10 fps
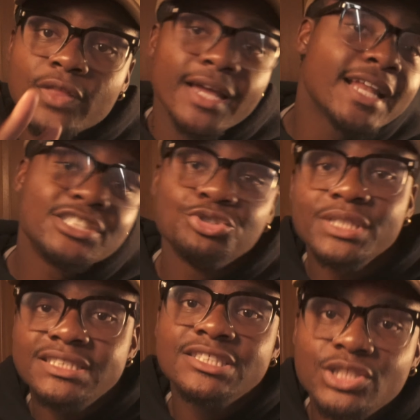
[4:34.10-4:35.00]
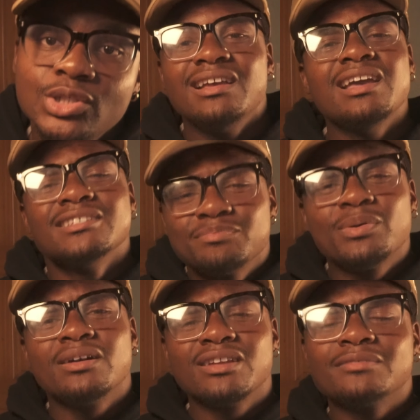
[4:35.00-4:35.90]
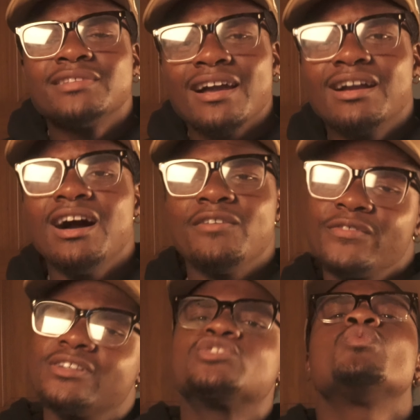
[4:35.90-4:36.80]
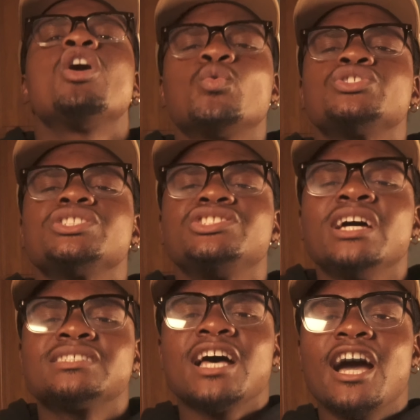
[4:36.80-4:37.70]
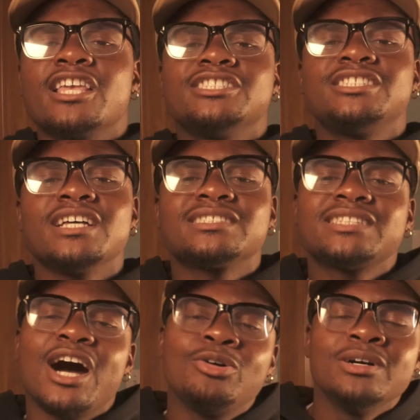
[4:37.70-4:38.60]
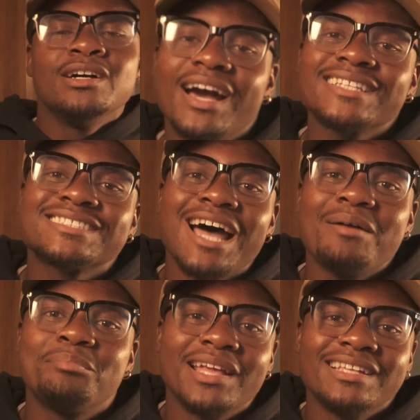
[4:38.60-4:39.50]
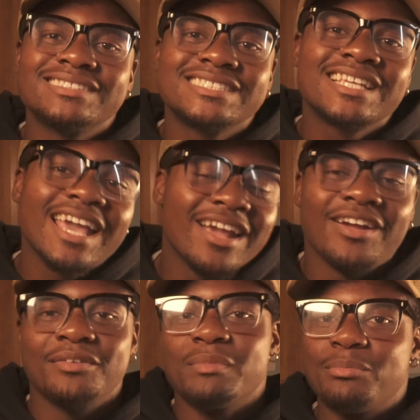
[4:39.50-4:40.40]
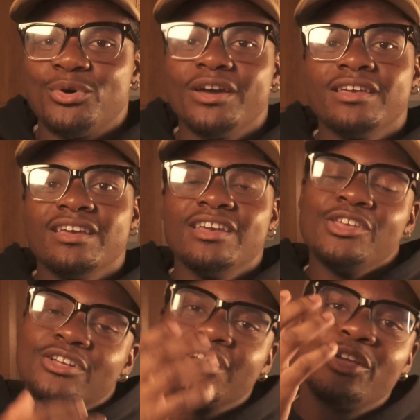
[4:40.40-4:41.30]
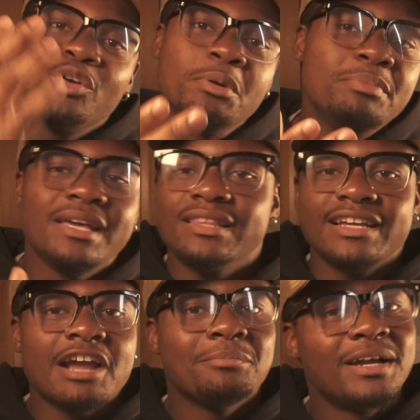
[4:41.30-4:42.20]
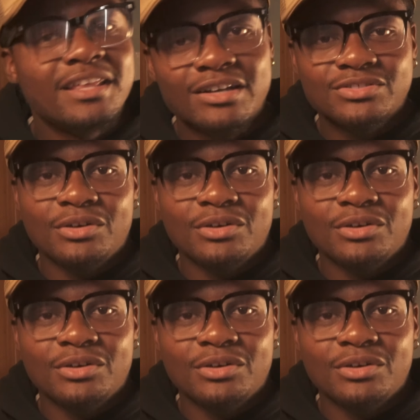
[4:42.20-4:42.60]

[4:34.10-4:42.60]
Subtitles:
thing that you need to do is build up that confidence. Walk with your chest high, your chest out. You gotta stop being scared, my boy. You're a human being like everybody else